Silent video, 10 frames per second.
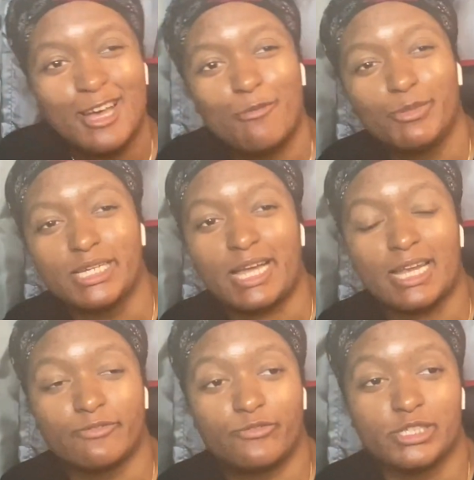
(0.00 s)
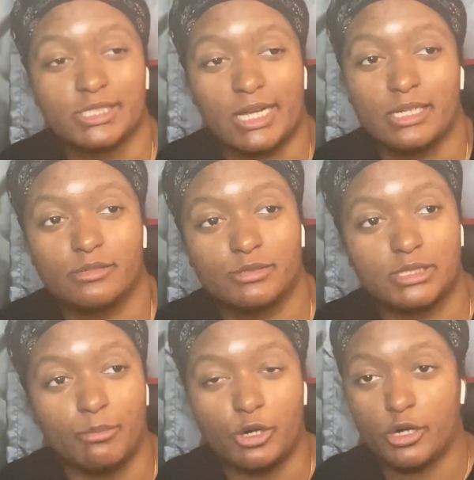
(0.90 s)
but it kind of feels like
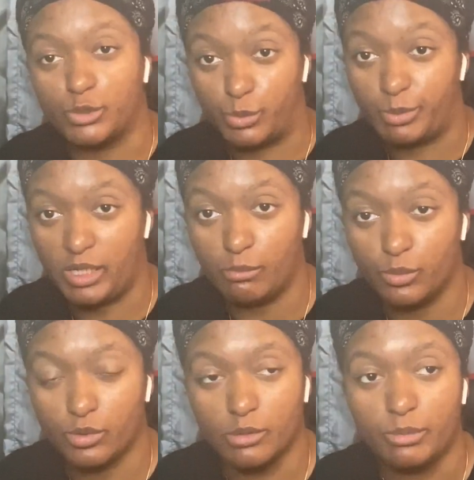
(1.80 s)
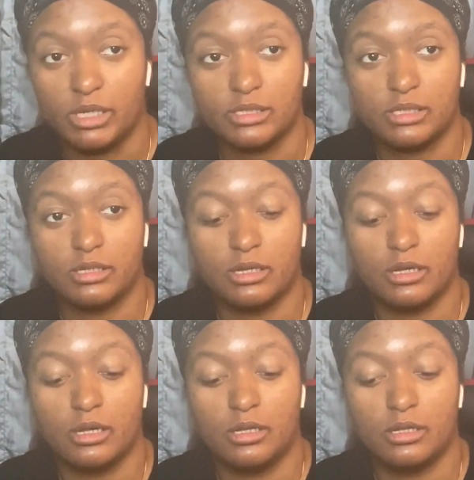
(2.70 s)
some cards repeat more, but
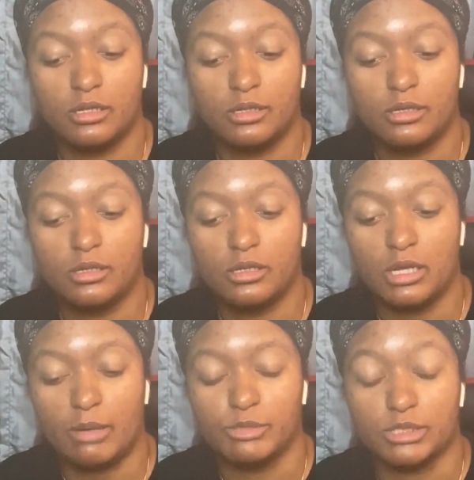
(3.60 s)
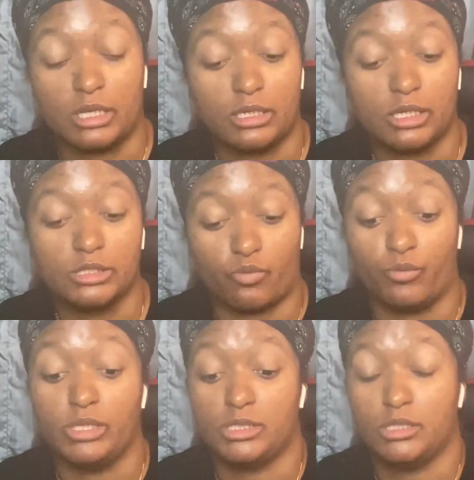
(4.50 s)
I'm just like, it's a
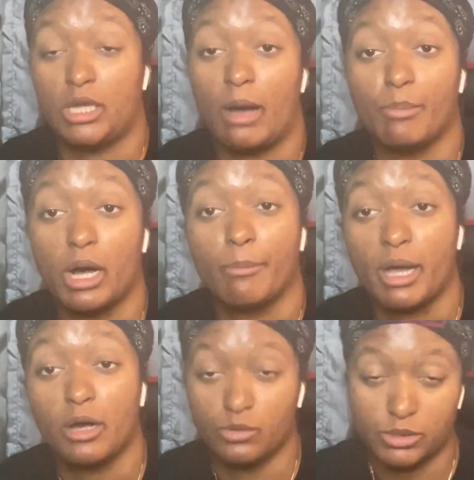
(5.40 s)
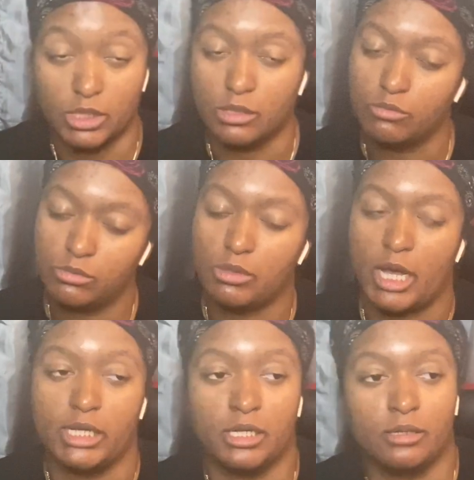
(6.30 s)
reason y'all pop out, so
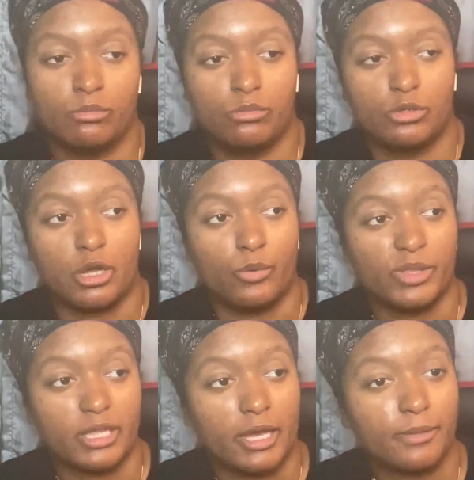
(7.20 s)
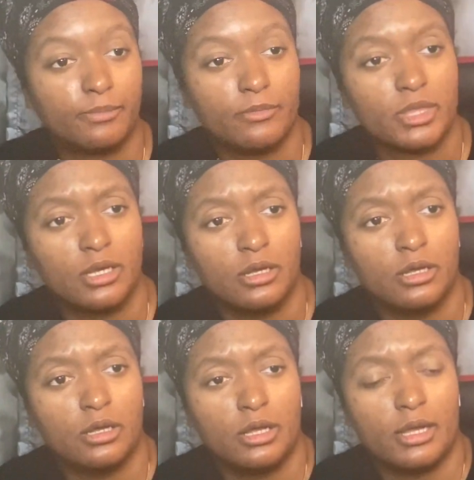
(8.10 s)
I go with that.
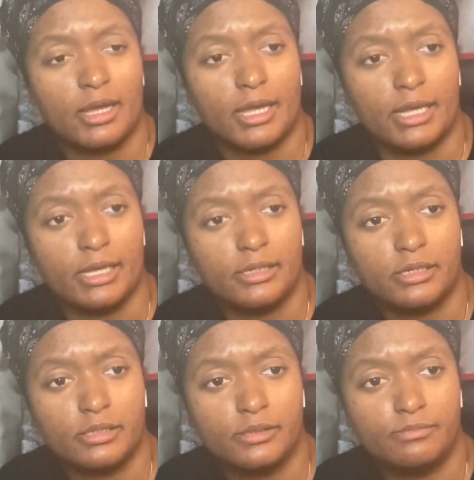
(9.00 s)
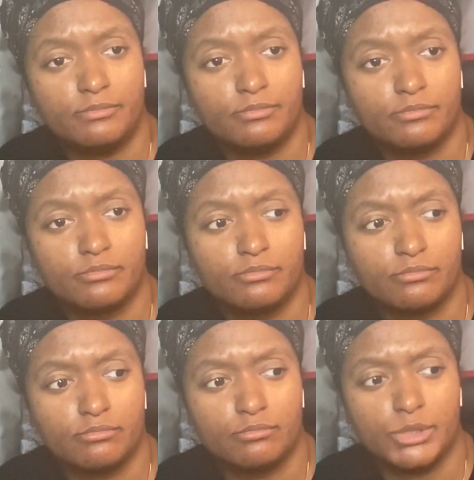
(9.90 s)
And
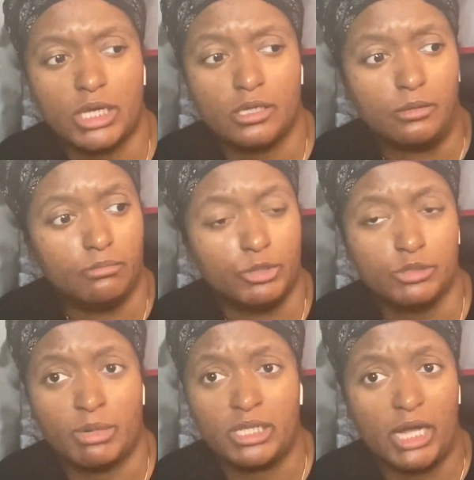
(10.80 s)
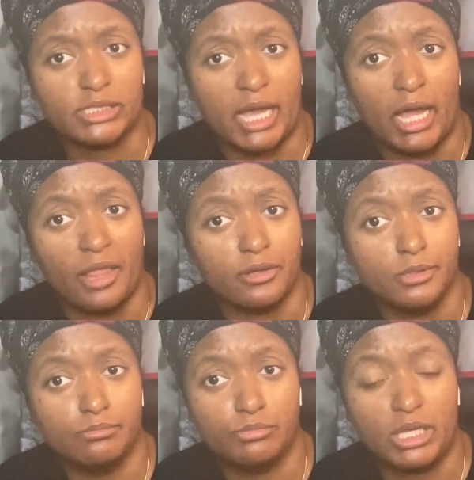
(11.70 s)
yeah, most of my decks I either
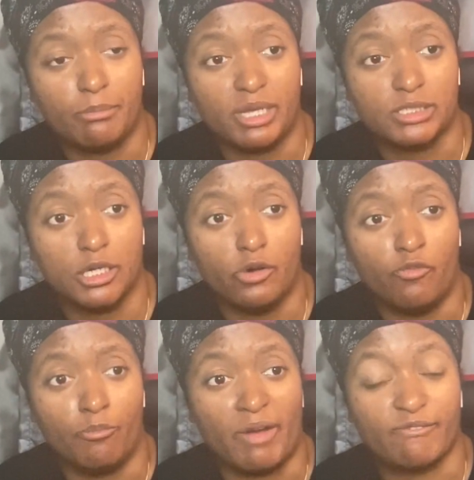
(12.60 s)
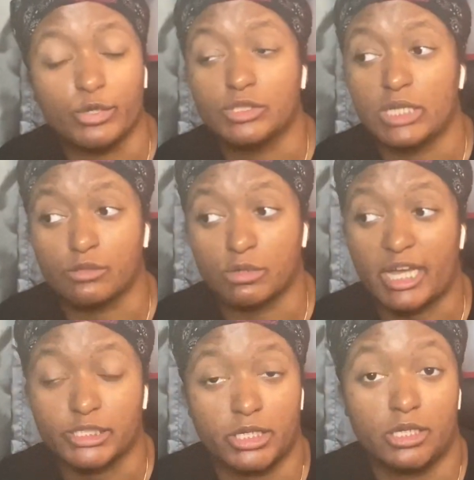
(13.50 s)
get myself. My first deck were
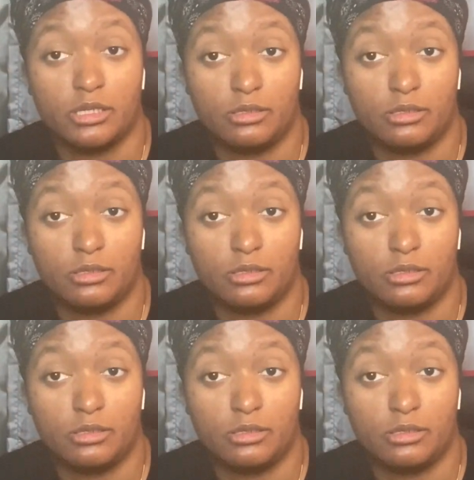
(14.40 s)
actually